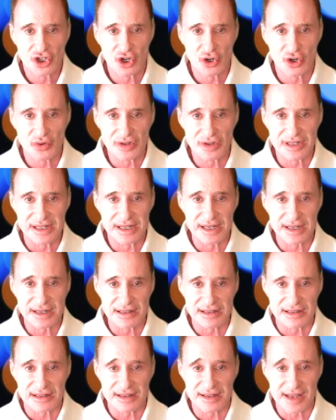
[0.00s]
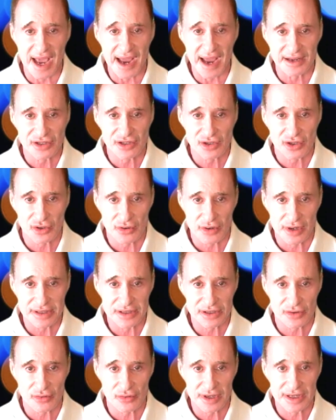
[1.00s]
to
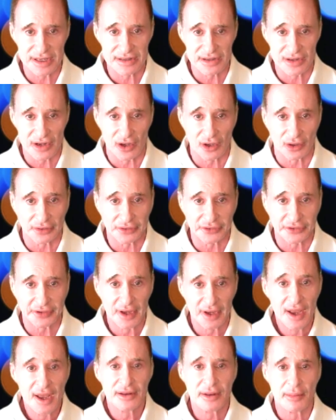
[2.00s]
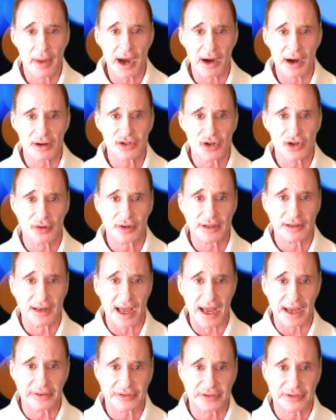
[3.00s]
disastrous results. The marriage only
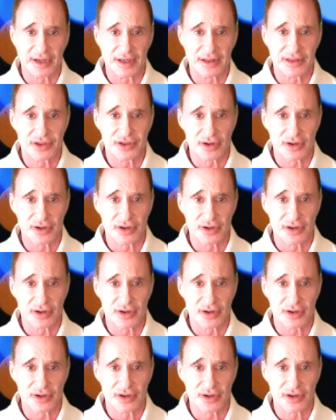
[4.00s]
lasted